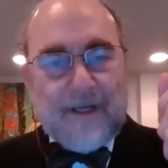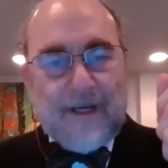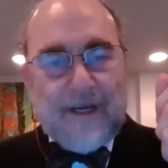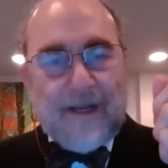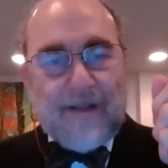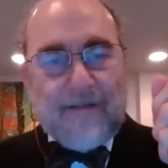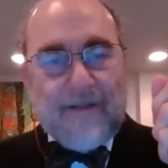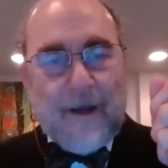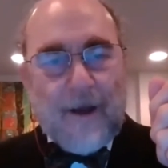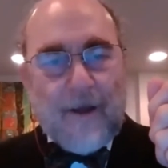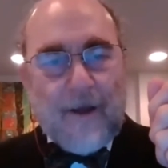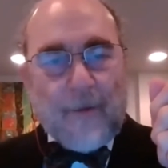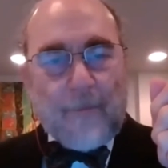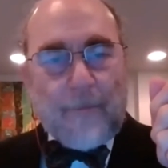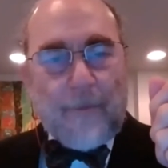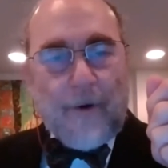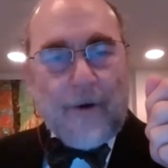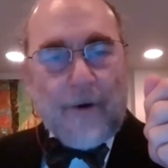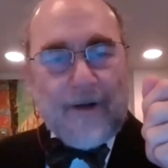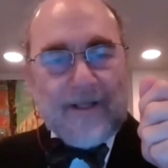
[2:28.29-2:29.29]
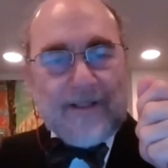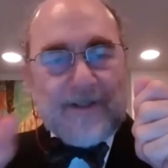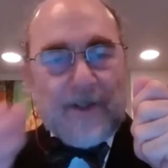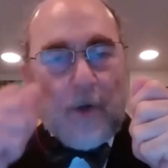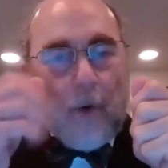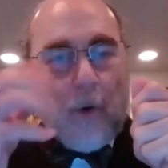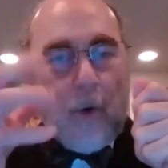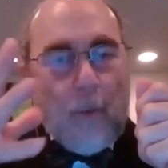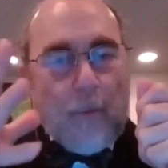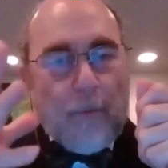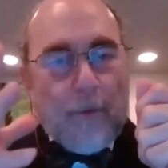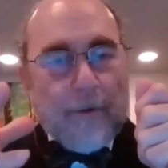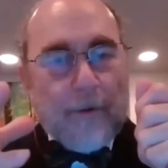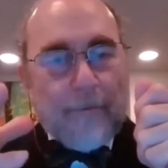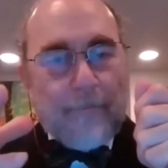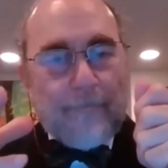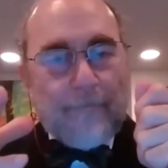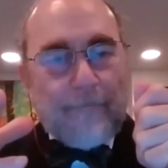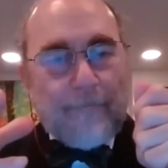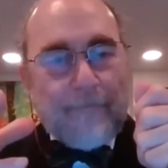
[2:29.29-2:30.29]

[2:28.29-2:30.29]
and the other part is open,